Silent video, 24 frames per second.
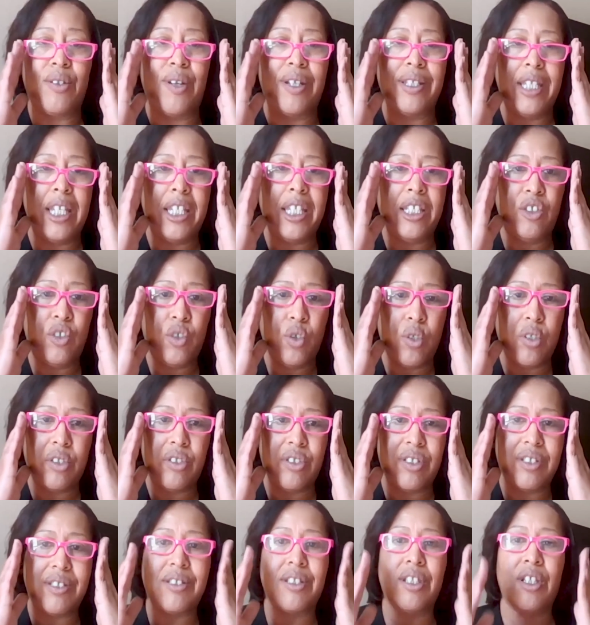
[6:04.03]
I think
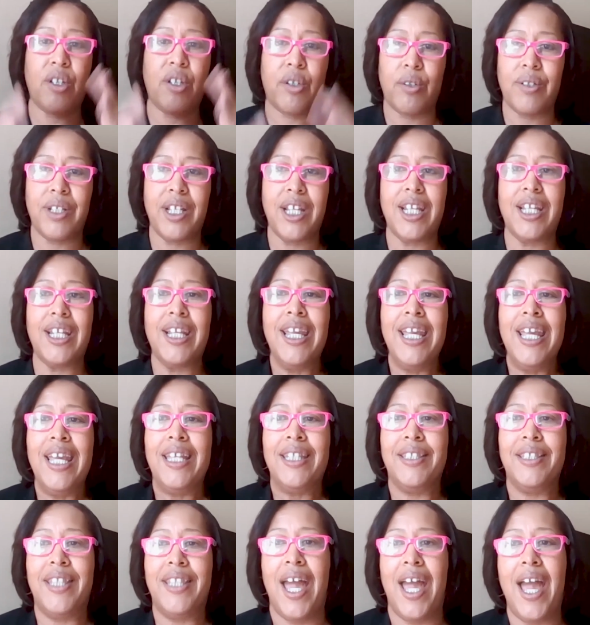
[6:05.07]
Georgia's learning
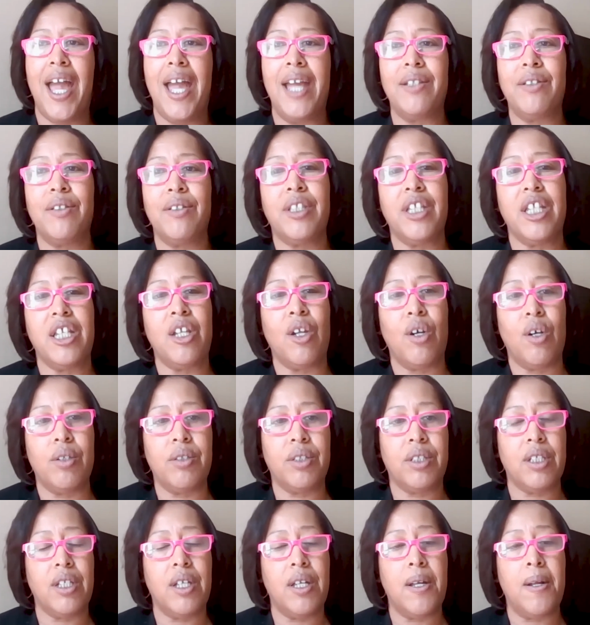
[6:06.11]
that
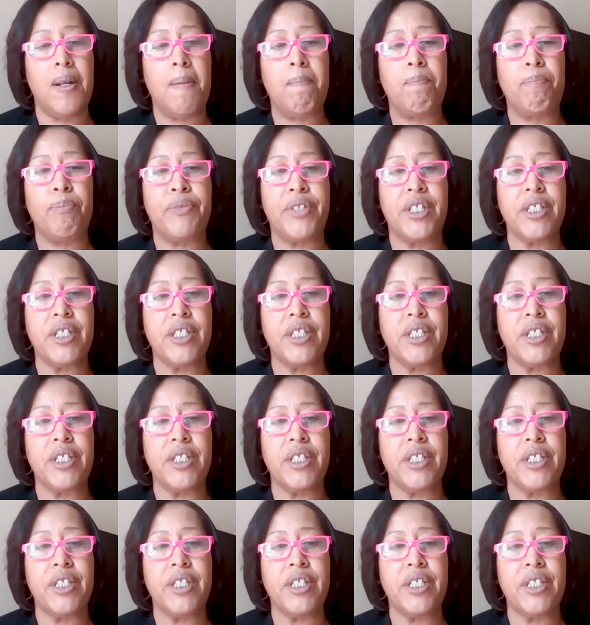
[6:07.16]
the